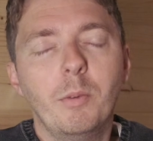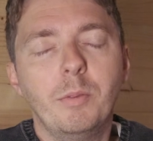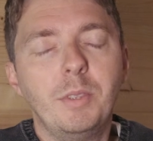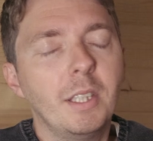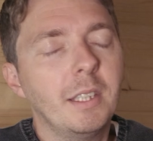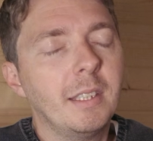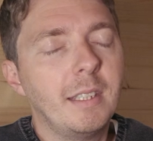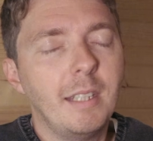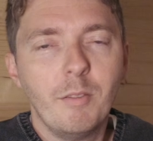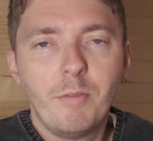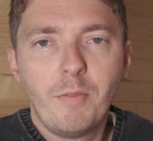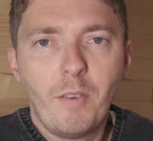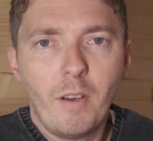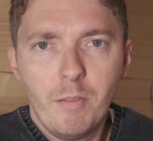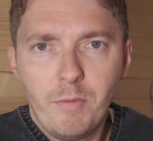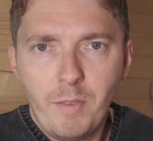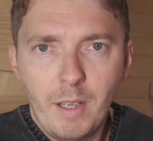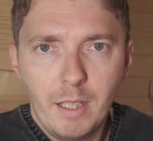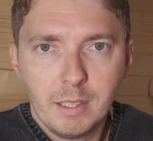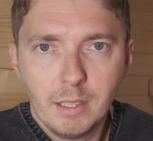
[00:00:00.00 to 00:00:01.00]
we've just hit
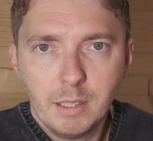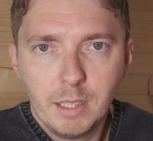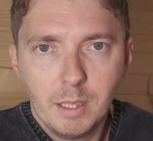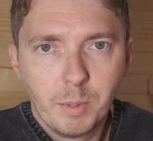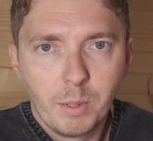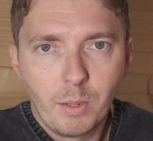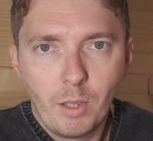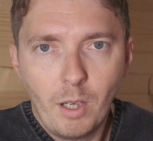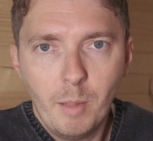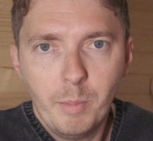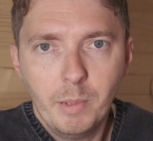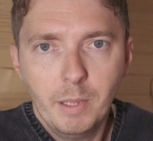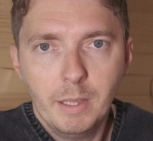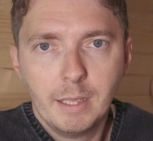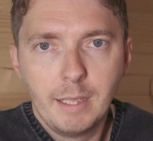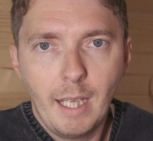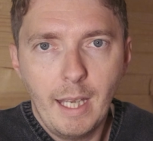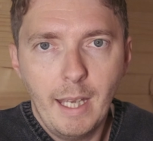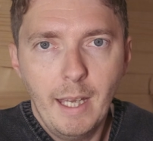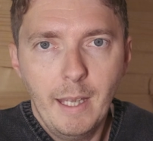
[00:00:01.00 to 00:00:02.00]
5,000
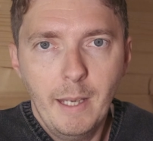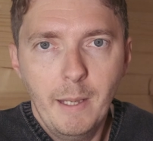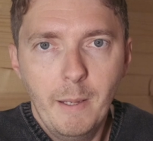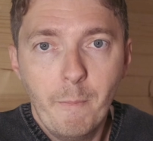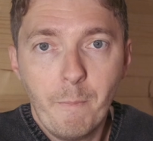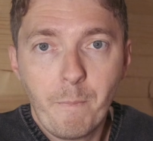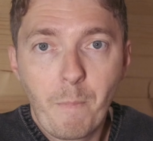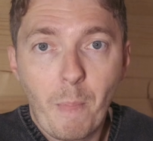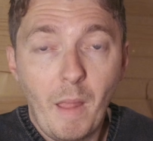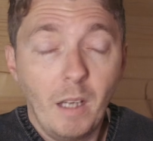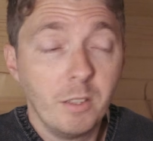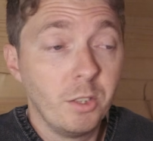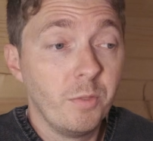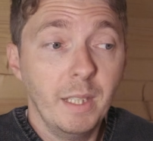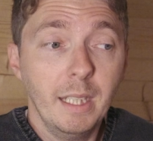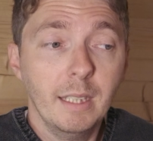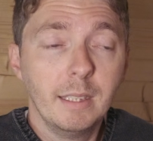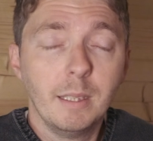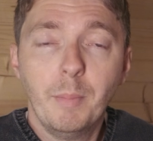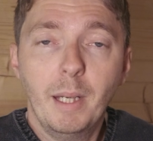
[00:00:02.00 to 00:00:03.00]
subscribers, and I just
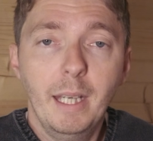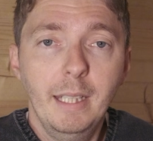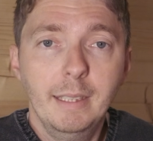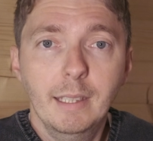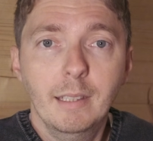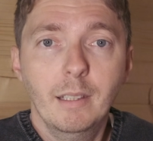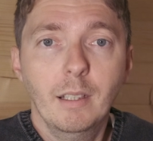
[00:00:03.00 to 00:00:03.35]
think it's amazing.